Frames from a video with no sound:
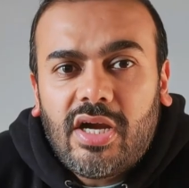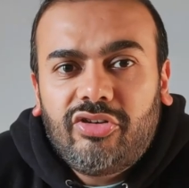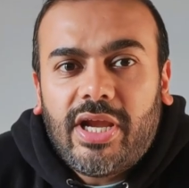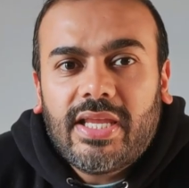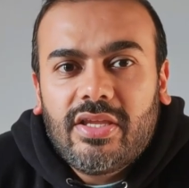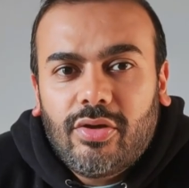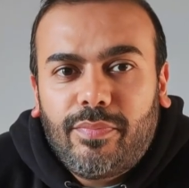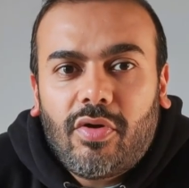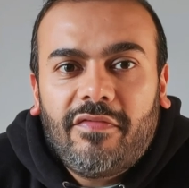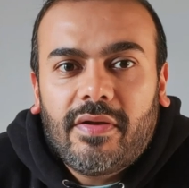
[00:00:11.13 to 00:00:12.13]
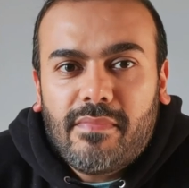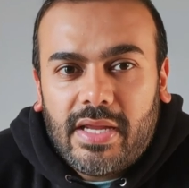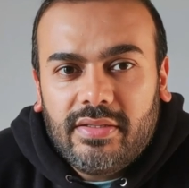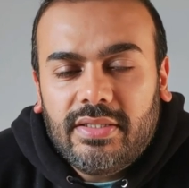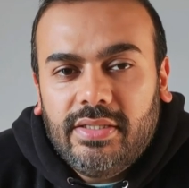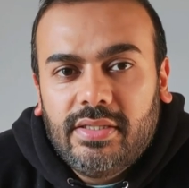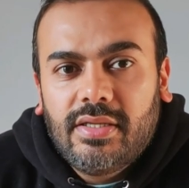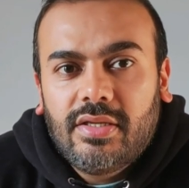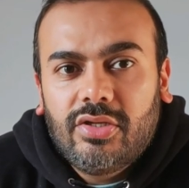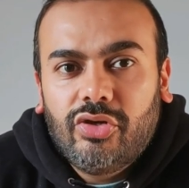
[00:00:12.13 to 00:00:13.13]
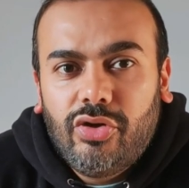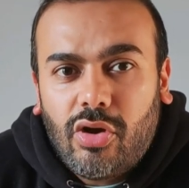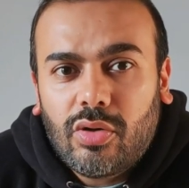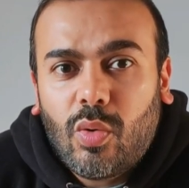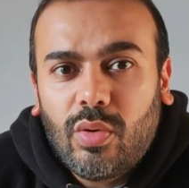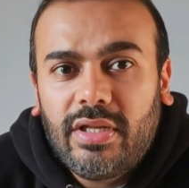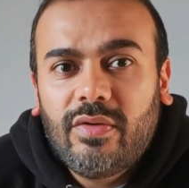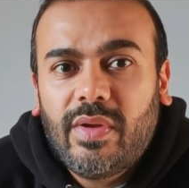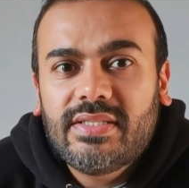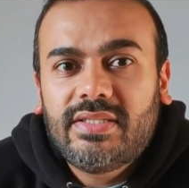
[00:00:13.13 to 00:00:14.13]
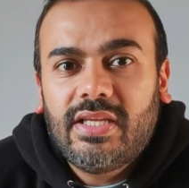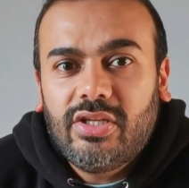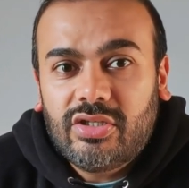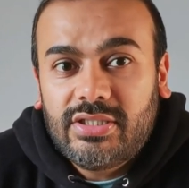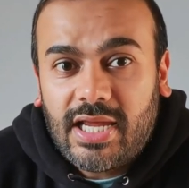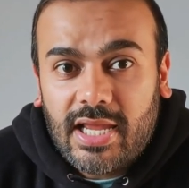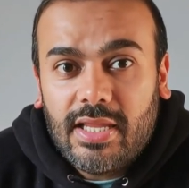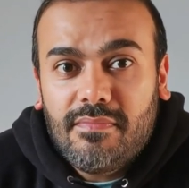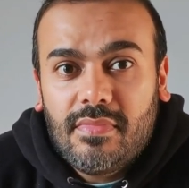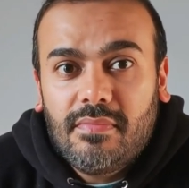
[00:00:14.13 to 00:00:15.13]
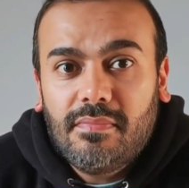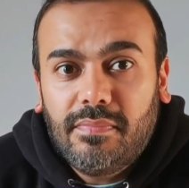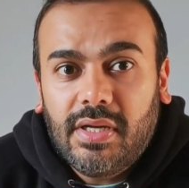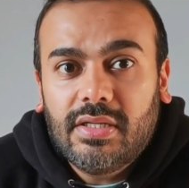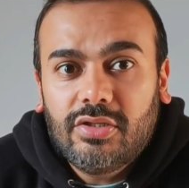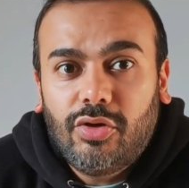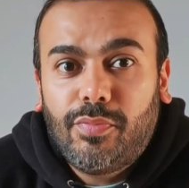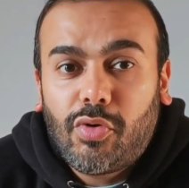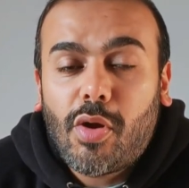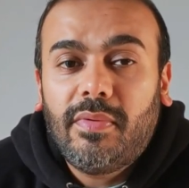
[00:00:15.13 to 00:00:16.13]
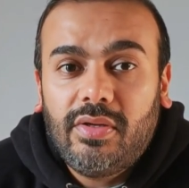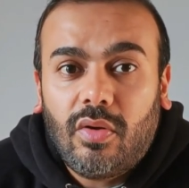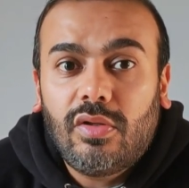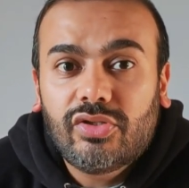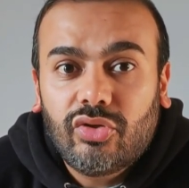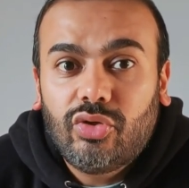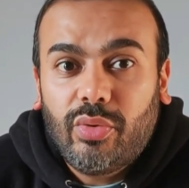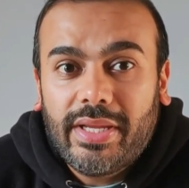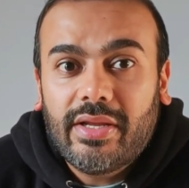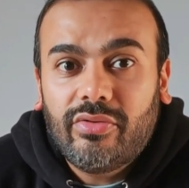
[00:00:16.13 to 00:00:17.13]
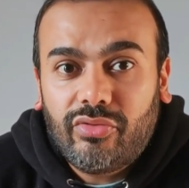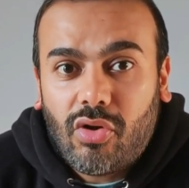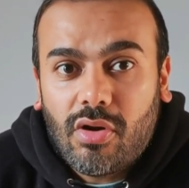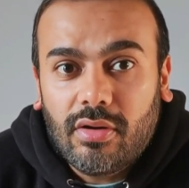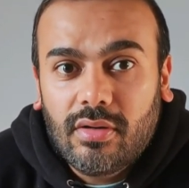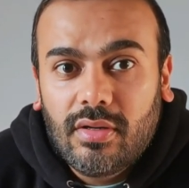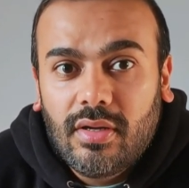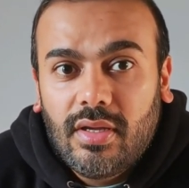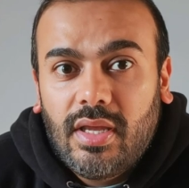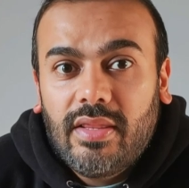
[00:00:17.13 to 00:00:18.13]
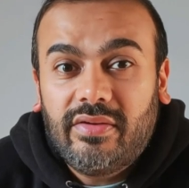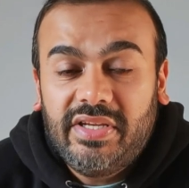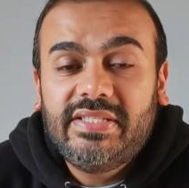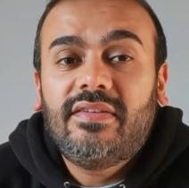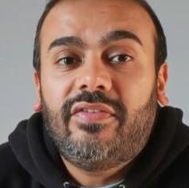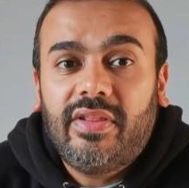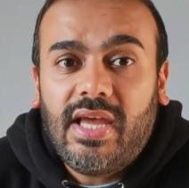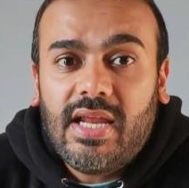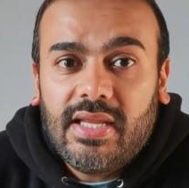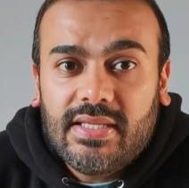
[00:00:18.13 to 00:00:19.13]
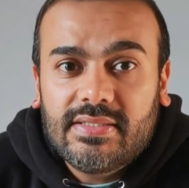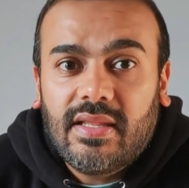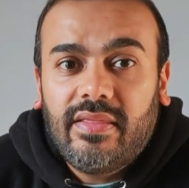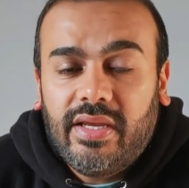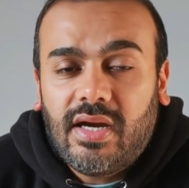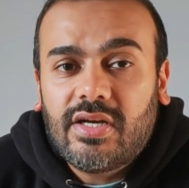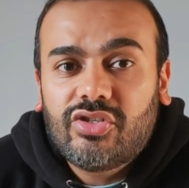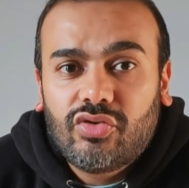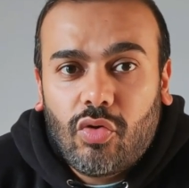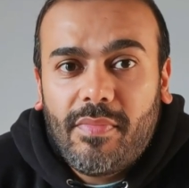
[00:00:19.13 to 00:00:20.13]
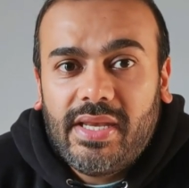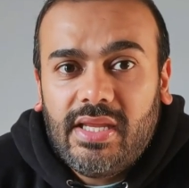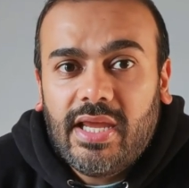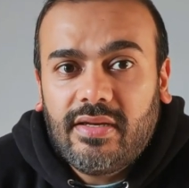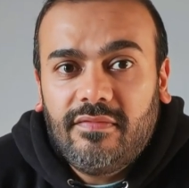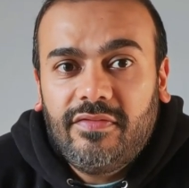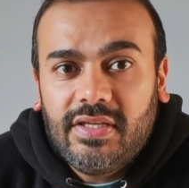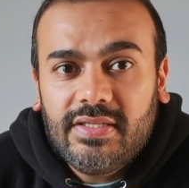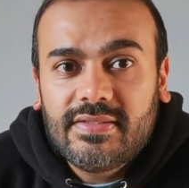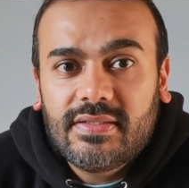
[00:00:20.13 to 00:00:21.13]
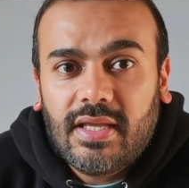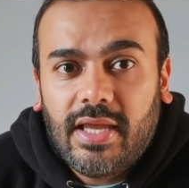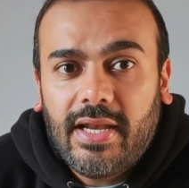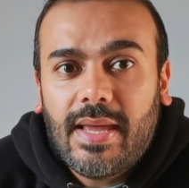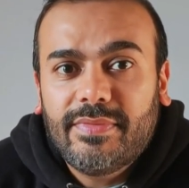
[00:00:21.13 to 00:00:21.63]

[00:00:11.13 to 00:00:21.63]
you are tracking your profit manually, you're not only wasting your time, but you're probably also doing it wrong. The reason for that is there are so many hidden fees in